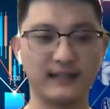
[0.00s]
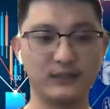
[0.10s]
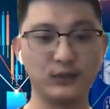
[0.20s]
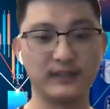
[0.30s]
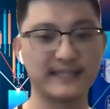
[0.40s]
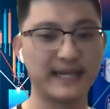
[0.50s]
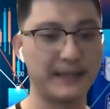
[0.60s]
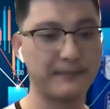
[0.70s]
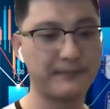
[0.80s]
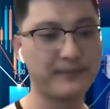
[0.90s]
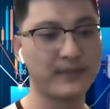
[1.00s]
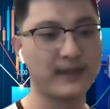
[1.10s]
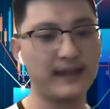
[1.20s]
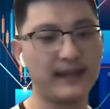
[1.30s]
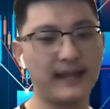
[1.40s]
how to do the same.
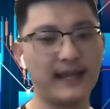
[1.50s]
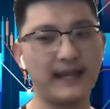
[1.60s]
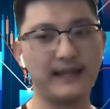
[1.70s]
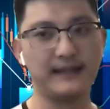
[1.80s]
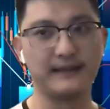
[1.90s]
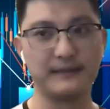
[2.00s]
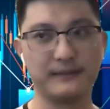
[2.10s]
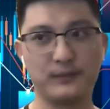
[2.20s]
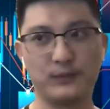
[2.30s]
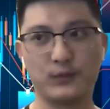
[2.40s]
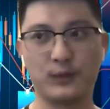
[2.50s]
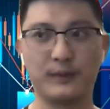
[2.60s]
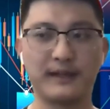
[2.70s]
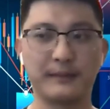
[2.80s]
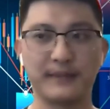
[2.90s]
And what
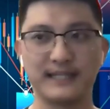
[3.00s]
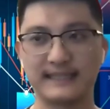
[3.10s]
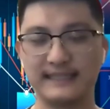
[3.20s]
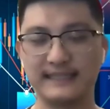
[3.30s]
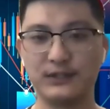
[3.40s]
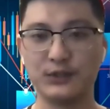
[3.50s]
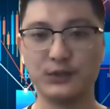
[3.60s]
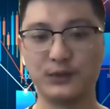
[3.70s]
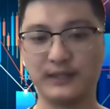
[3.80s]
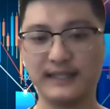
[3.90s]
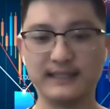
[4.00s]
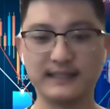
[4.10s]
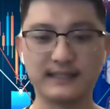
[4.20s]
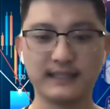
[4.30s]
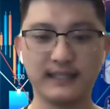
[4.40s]
we can basically do
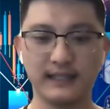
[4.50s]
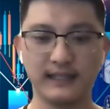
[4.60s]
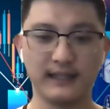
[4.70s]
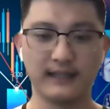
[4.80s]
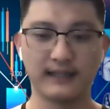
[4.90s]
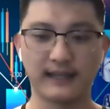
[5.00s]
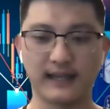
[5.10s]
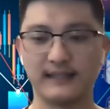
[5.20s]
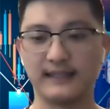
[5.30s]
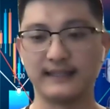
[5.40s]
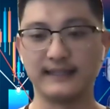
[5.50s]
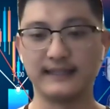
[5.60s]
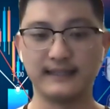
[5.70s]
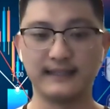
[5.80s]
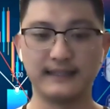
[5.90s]
is kind of
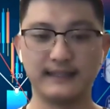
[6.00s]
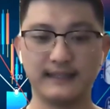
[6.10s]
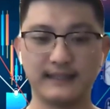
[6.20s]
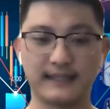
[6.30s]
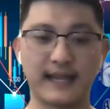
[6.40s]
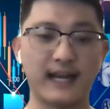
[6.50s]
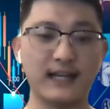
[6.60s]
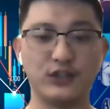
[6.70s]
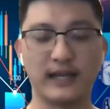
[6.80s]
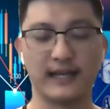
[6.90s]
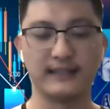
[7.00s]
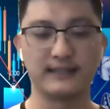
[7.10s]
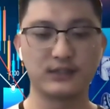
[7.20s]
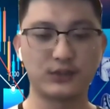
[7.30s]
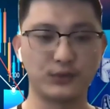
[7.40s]
guide you
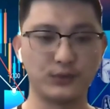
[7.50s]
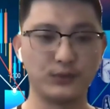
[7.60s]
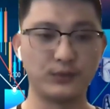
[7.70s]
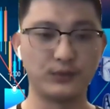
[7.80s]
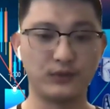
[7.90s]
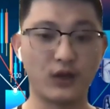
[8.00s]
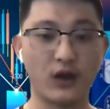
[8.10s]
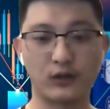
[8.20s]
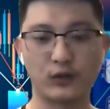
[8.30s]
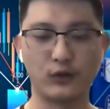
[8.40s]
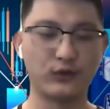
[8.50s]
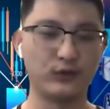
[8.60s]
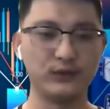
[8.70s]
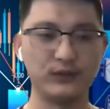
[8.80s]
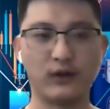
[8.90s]
guys to not go
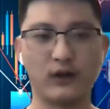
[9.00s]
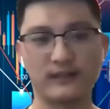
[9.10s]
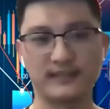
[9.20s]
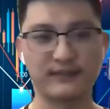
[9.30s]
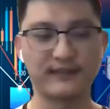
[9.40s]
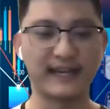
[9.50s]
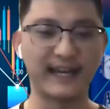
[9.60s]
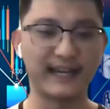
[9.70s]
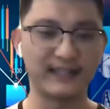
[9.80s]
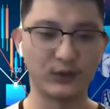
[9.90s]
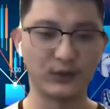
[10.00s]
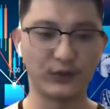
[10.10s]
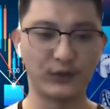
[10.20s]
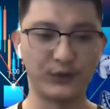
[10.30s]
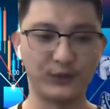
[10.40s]
through, all the stuff that I had to go
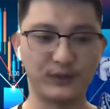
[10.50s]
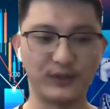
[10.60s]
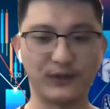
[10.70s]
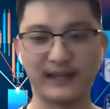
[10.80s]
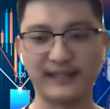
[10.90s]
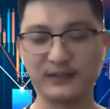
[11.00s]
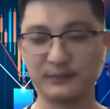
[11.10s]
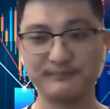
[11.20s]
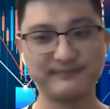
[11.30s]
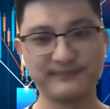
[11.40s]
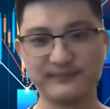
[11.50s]
through. I had to